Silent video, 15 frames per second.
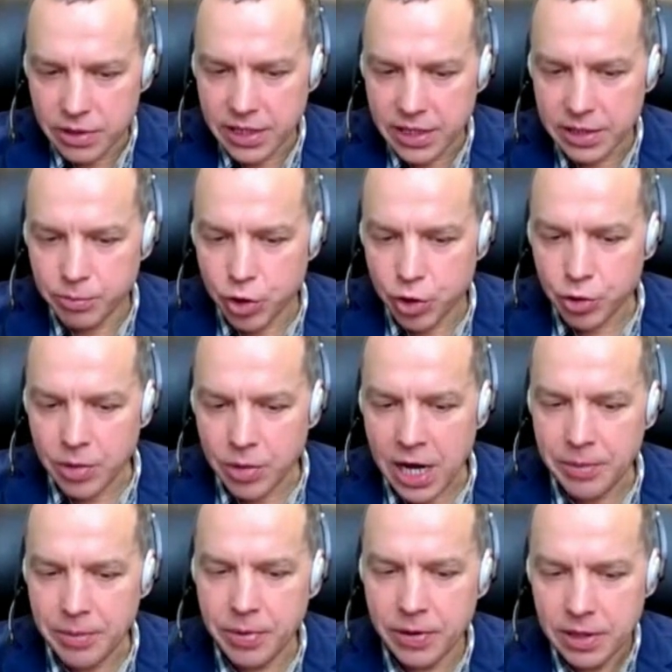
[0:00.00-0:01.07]
that
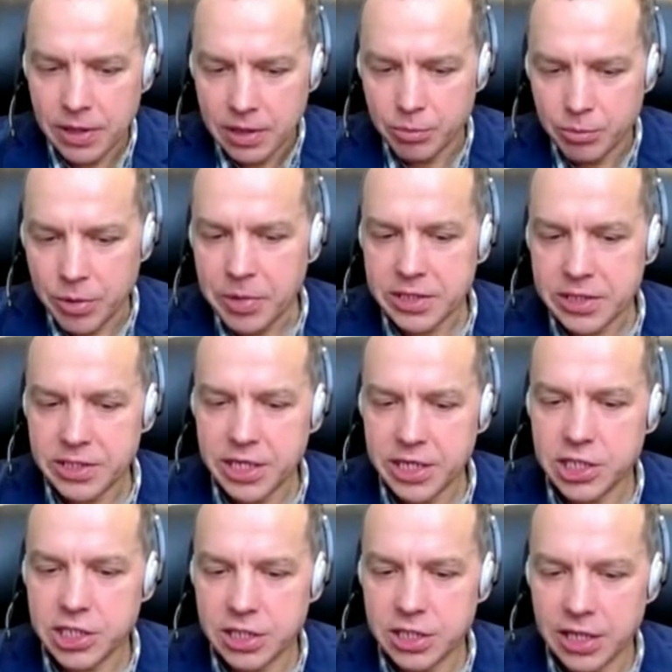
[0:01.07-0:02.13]
bottom-up
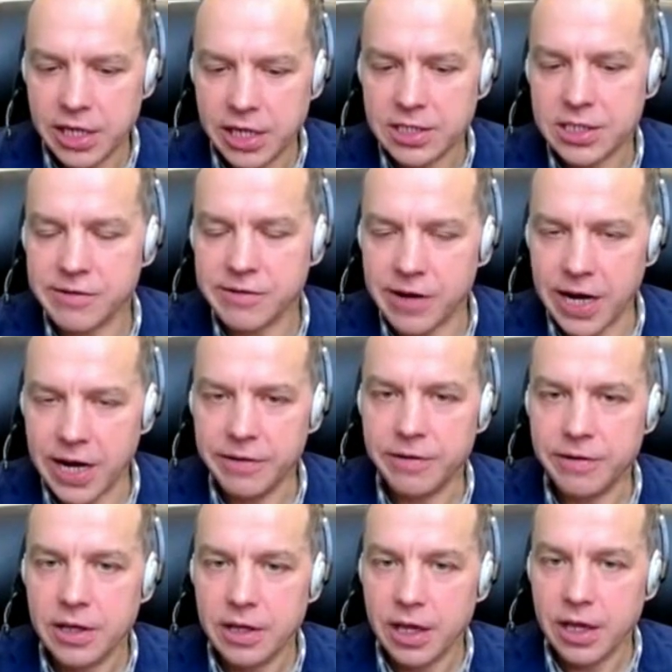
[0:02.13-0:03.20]
mobilization can survive
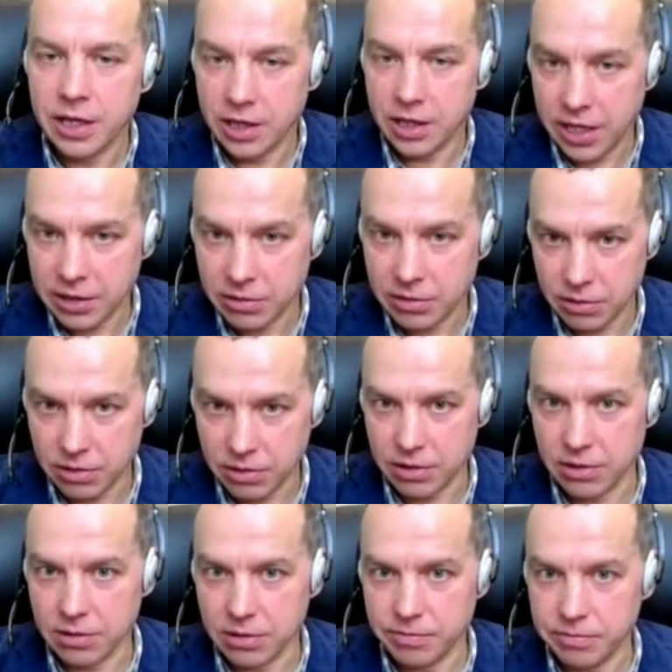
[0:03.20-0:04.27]
and can
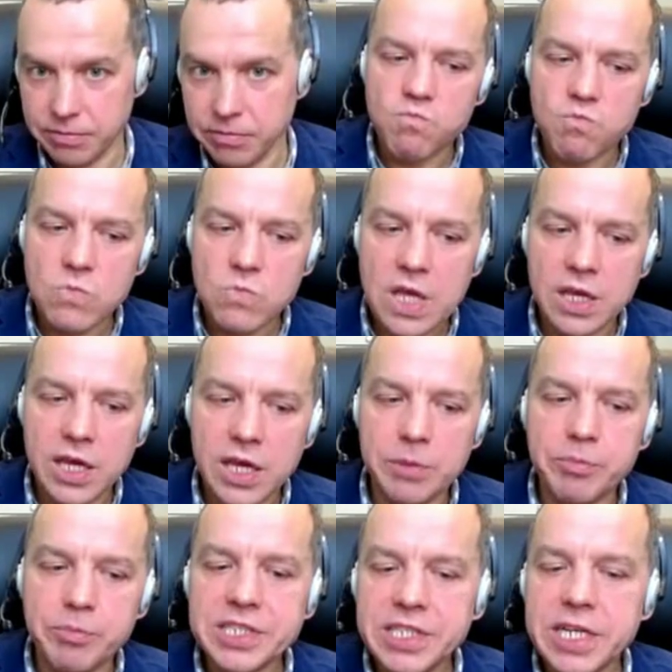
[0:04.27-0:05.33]
uh,
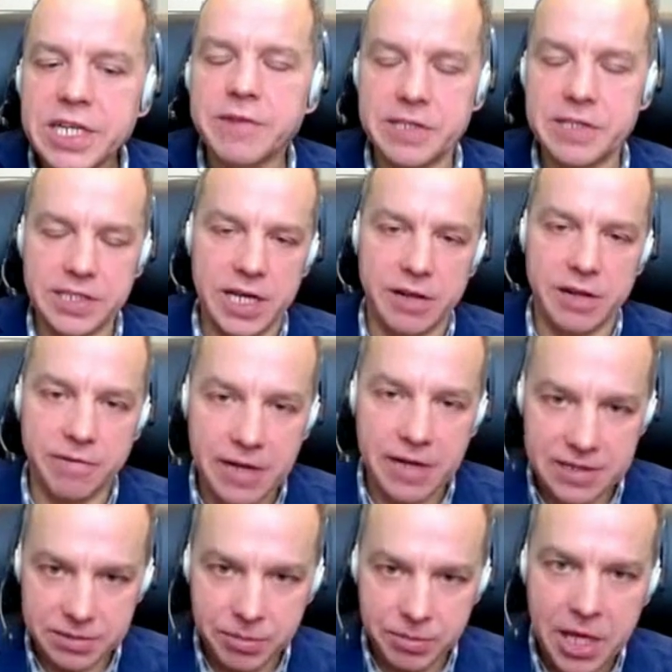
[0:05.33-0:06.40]
can preserve itself
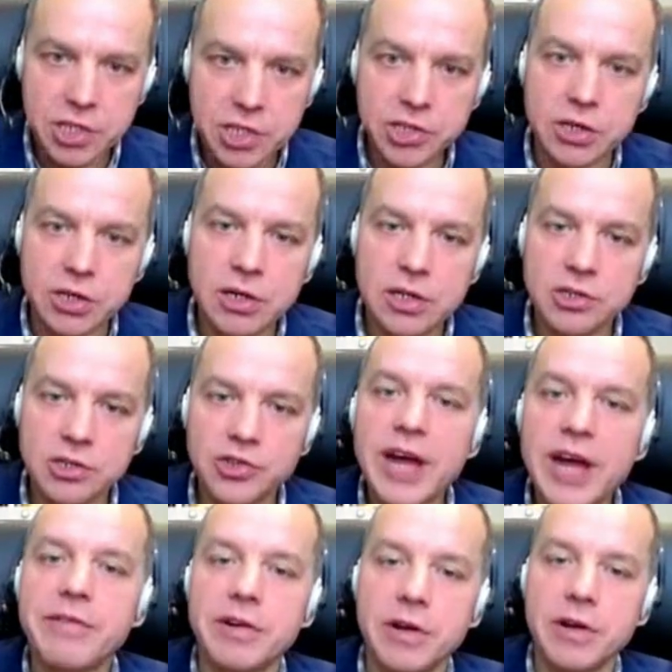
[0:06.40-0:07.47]
as major
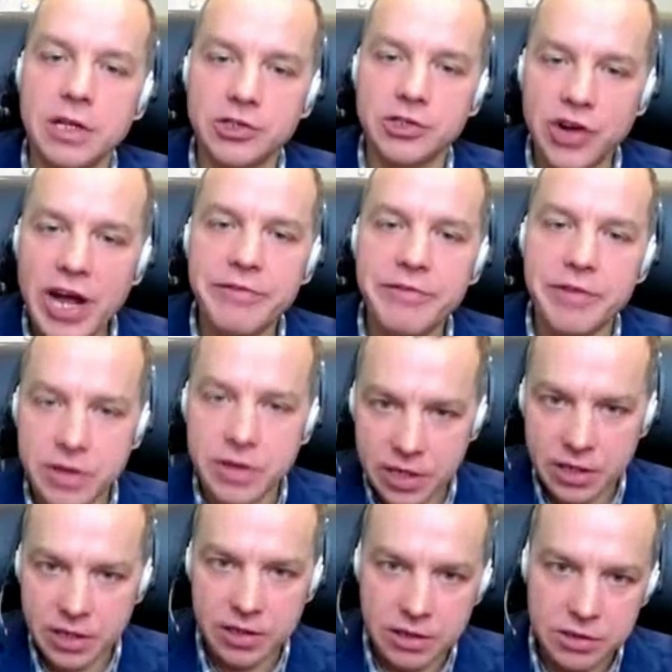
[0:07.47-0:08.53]
driver driver
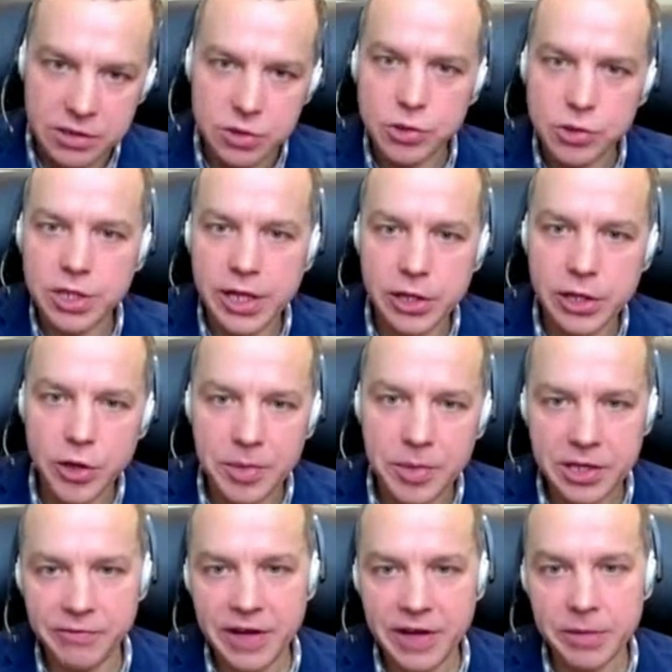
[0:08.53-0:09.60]
in uh, social
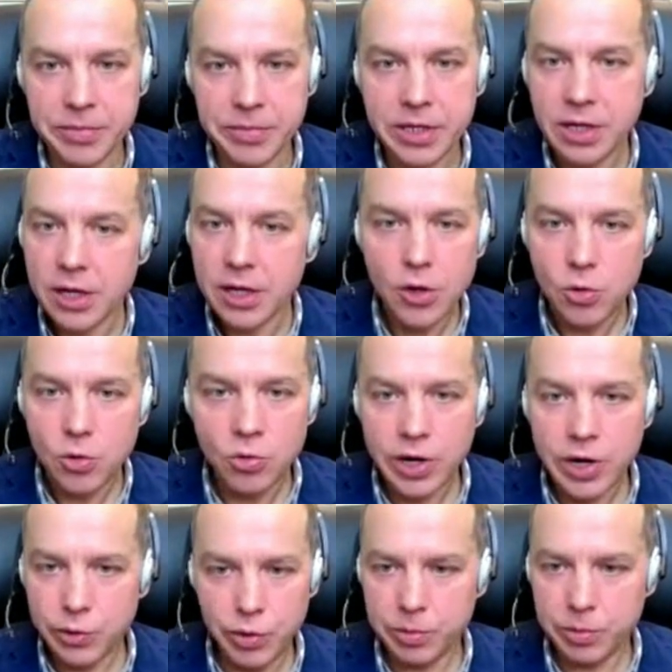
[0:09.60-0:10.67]
economic development, or
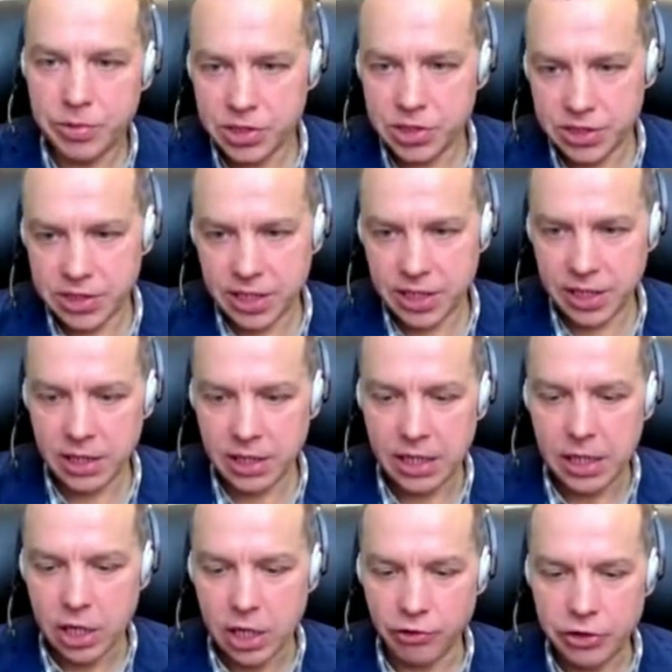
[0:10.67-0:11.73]
it will be just again
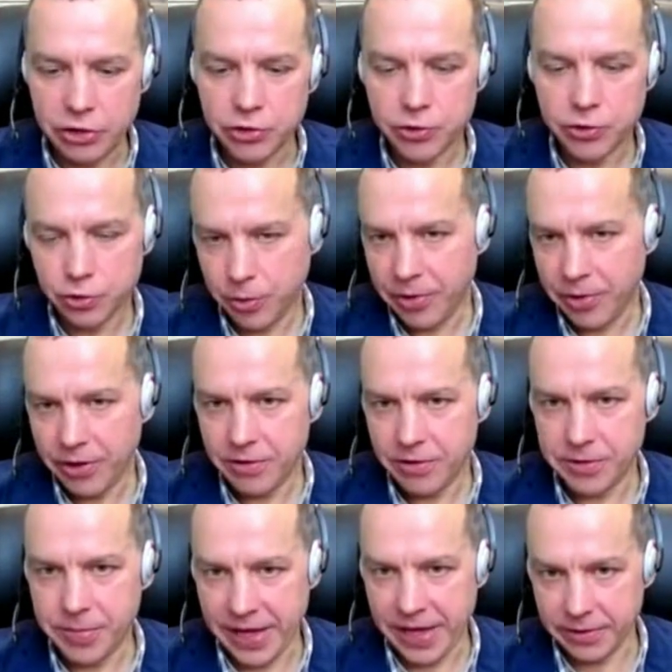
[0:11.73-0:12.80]
a return to the
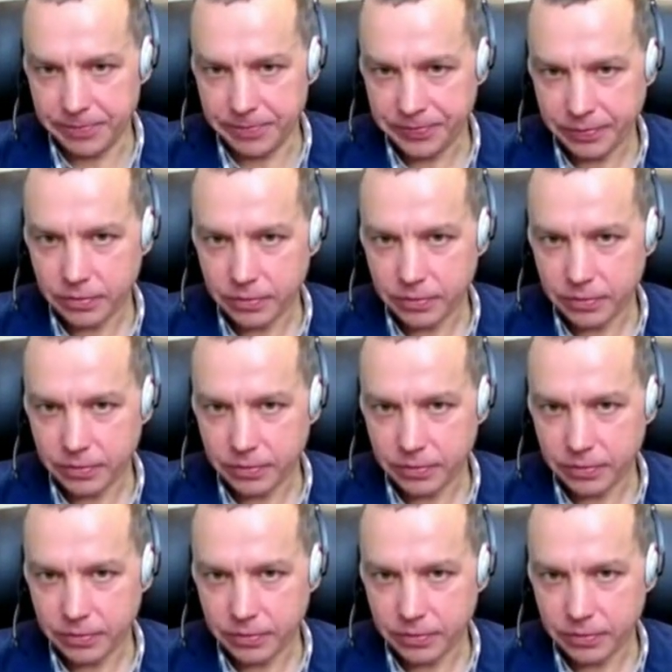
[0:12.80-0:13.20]
previous path